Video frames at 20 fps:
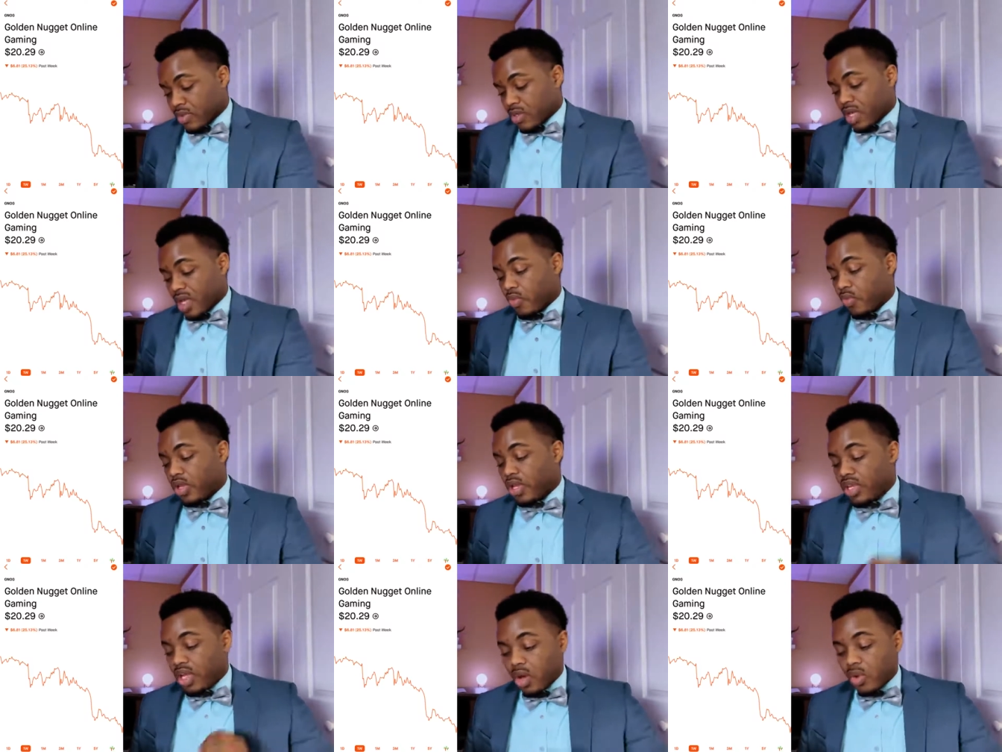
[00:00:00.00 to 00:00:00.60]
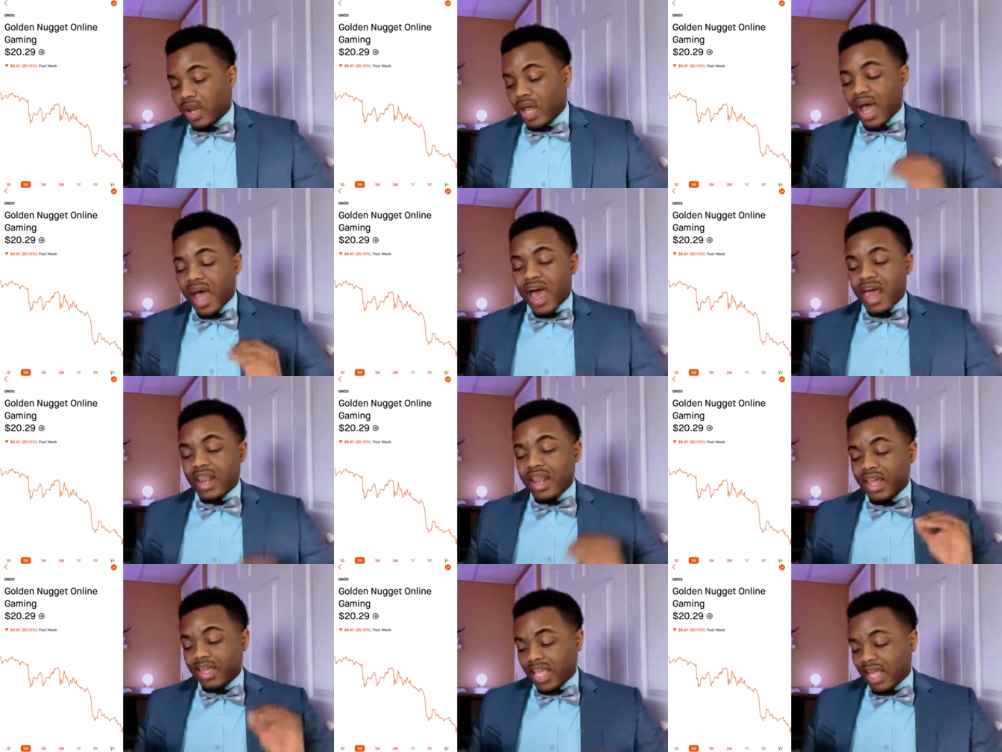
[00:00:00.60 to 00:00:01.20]
And we know the
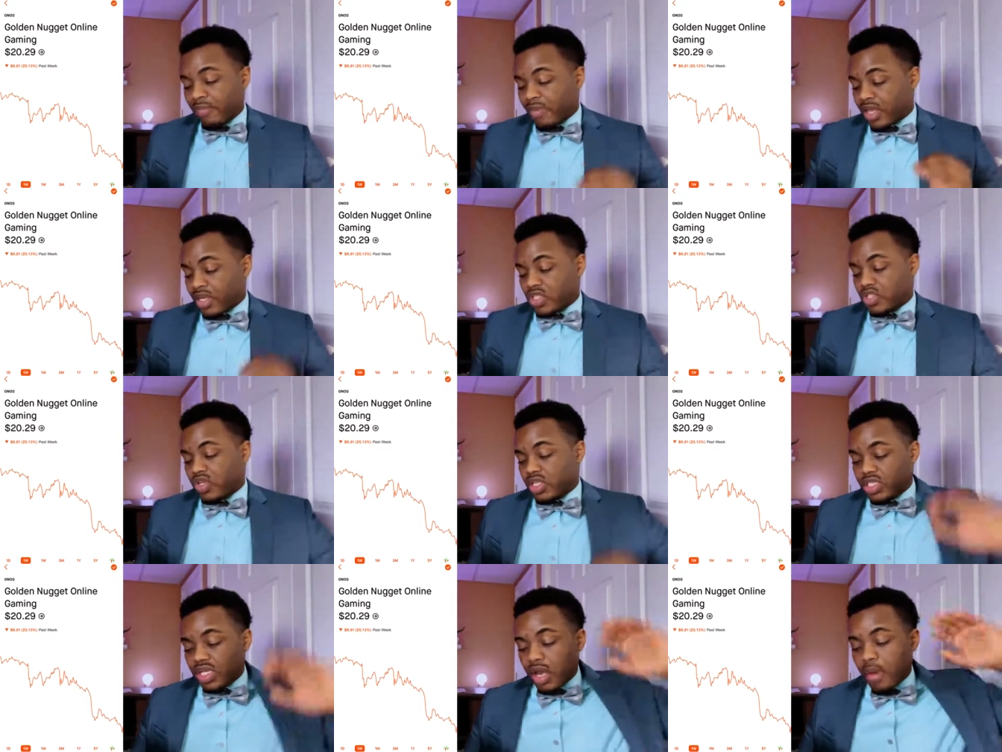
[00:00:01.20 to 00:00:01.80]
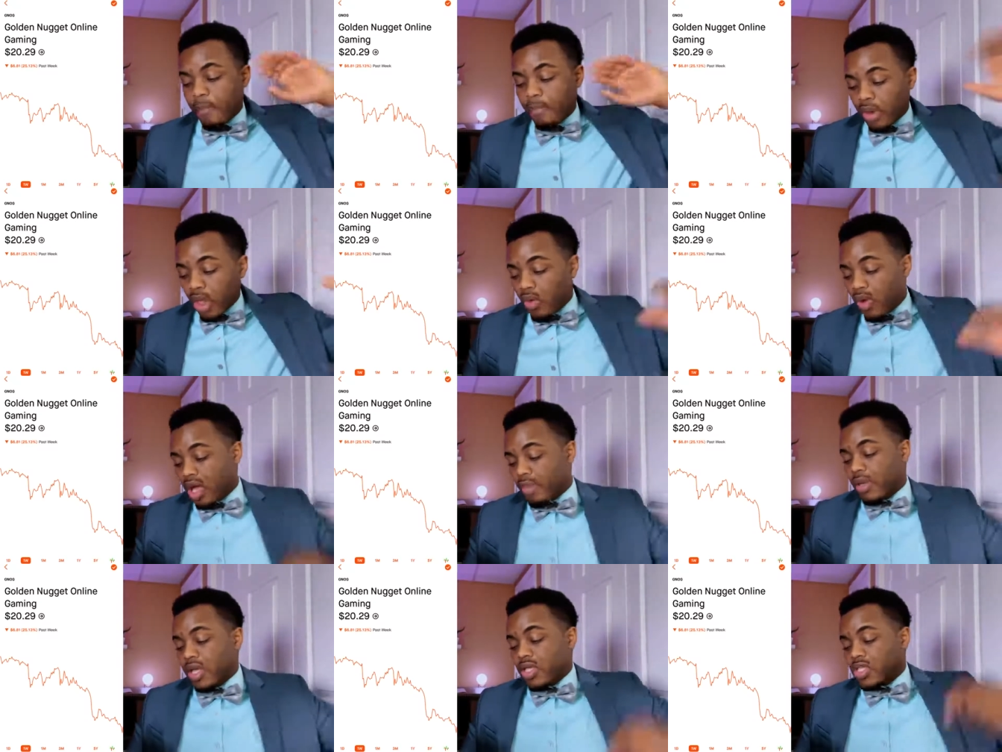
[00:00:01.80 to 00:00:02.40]
online game industry is going to blow
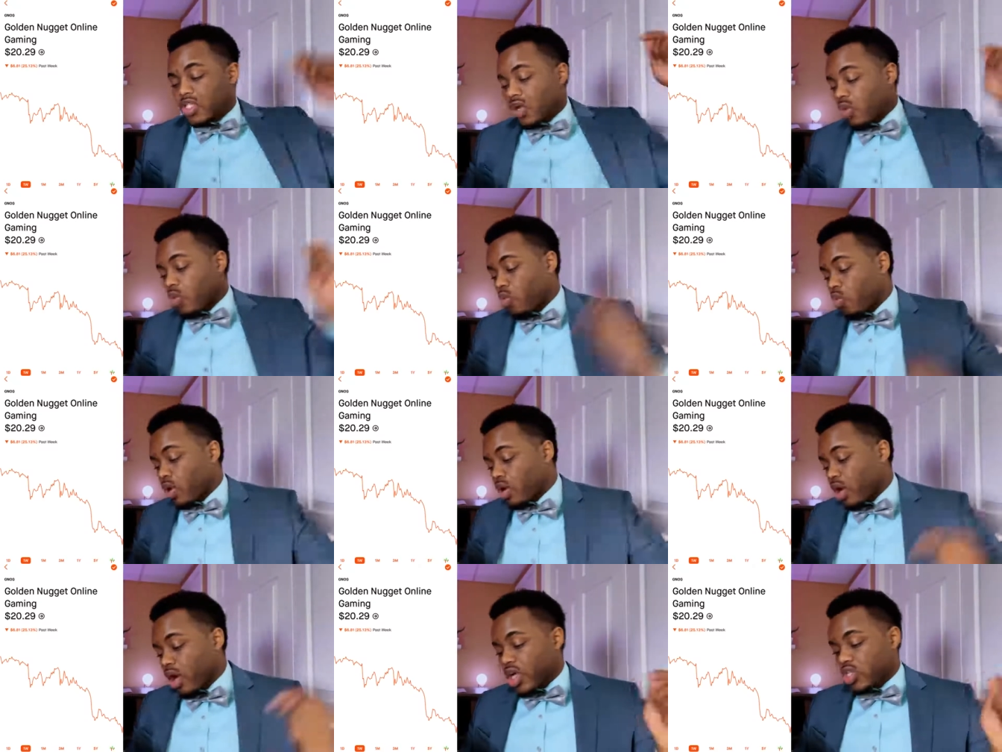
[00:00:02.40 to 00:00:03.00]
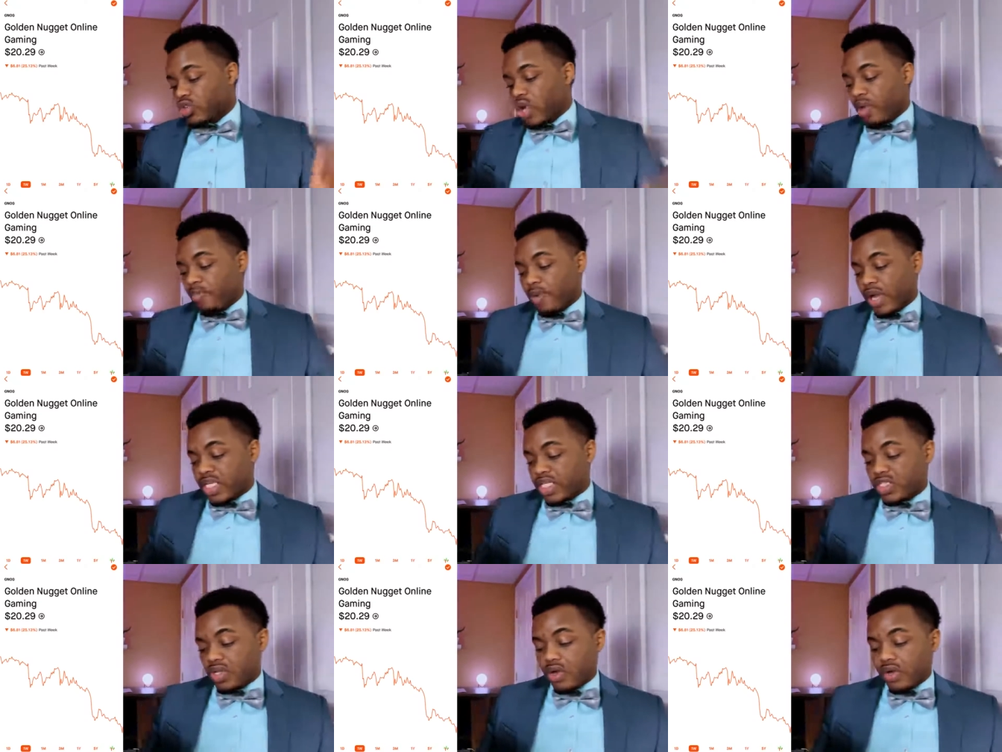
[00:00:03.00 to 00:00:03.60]
up. So what are our strike
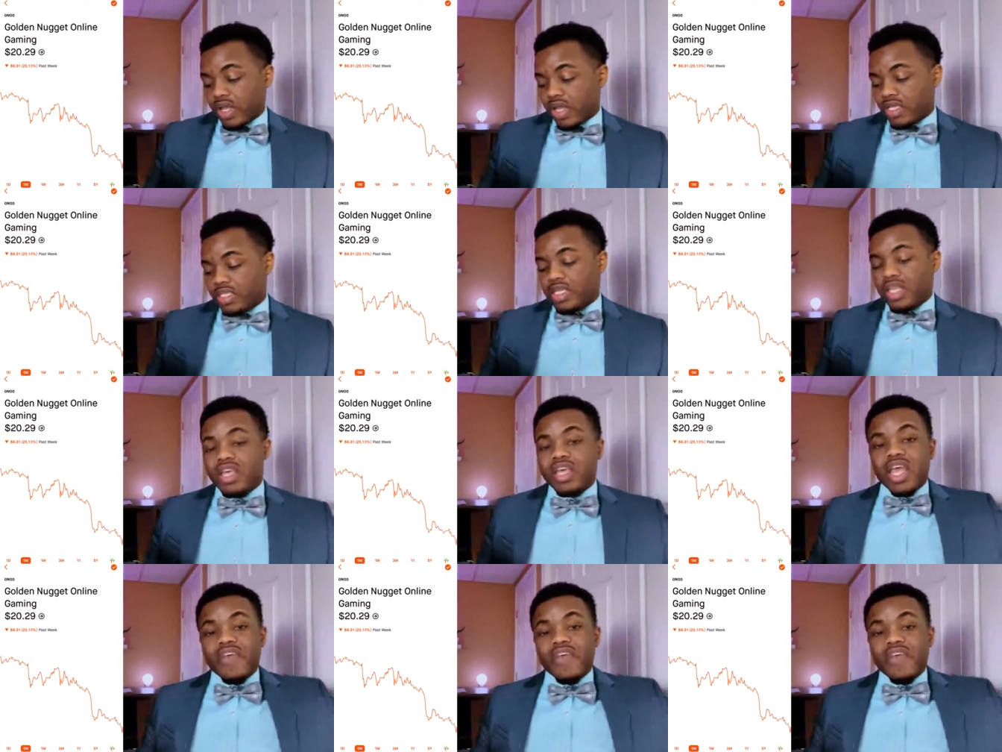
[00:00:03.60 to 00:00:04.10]
prices on this?